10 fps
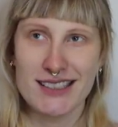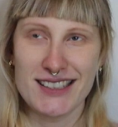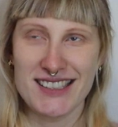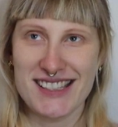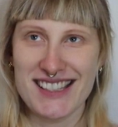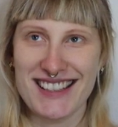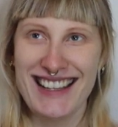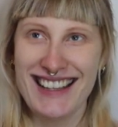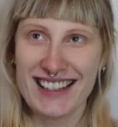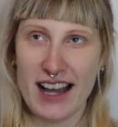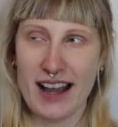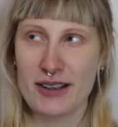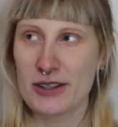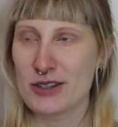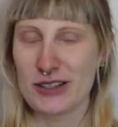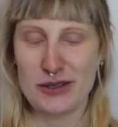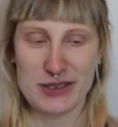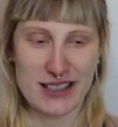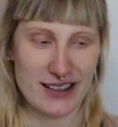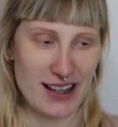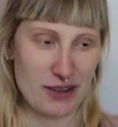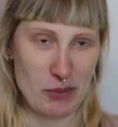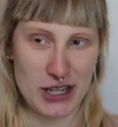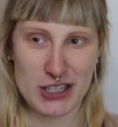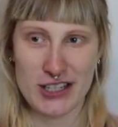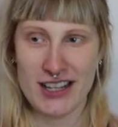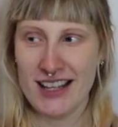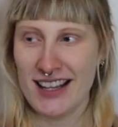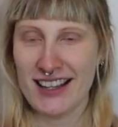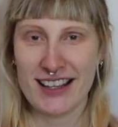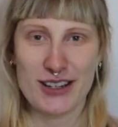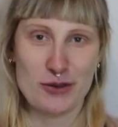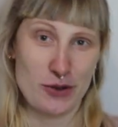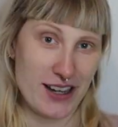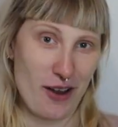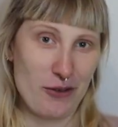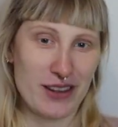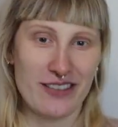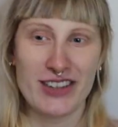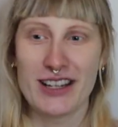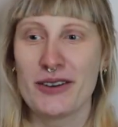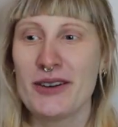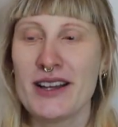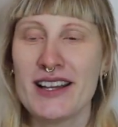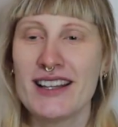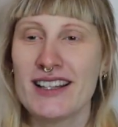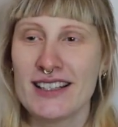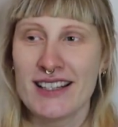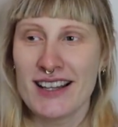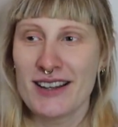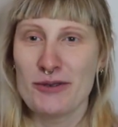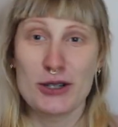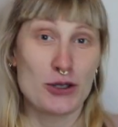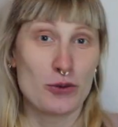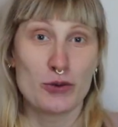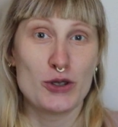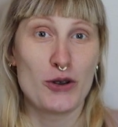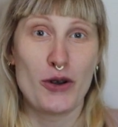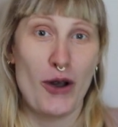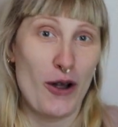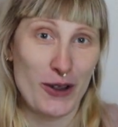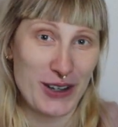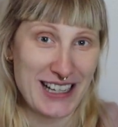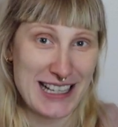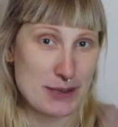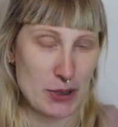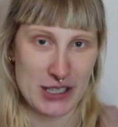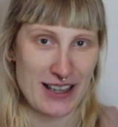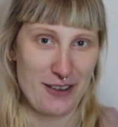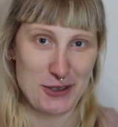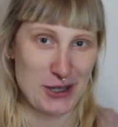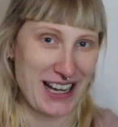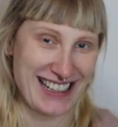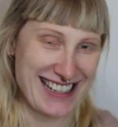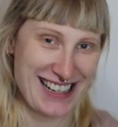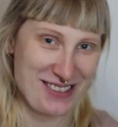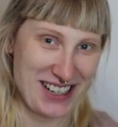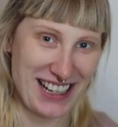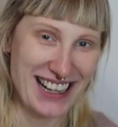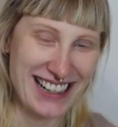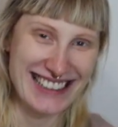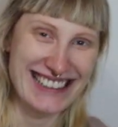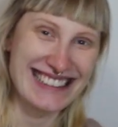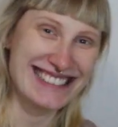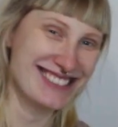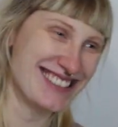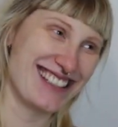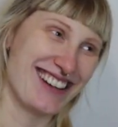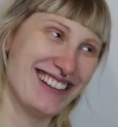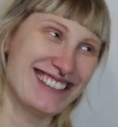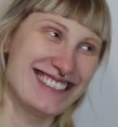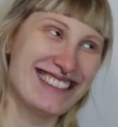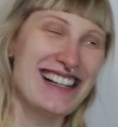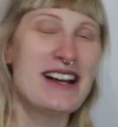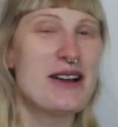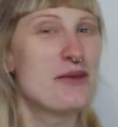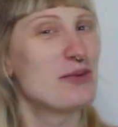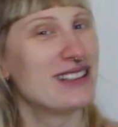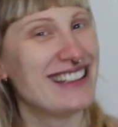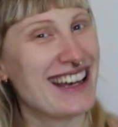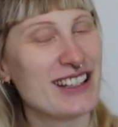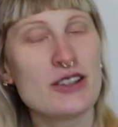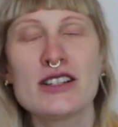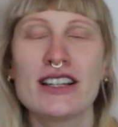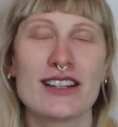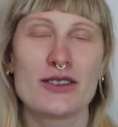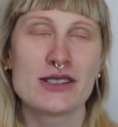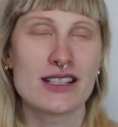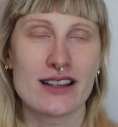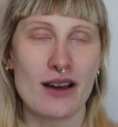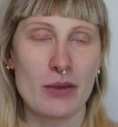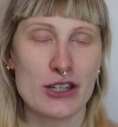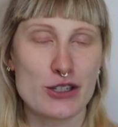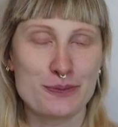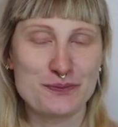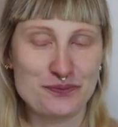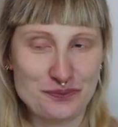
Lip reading: And I usually don't sit that much like I do right now for that video. But you don't know how long it is because I have to cut it anyway. So, but yeah, usually I don't sit that much.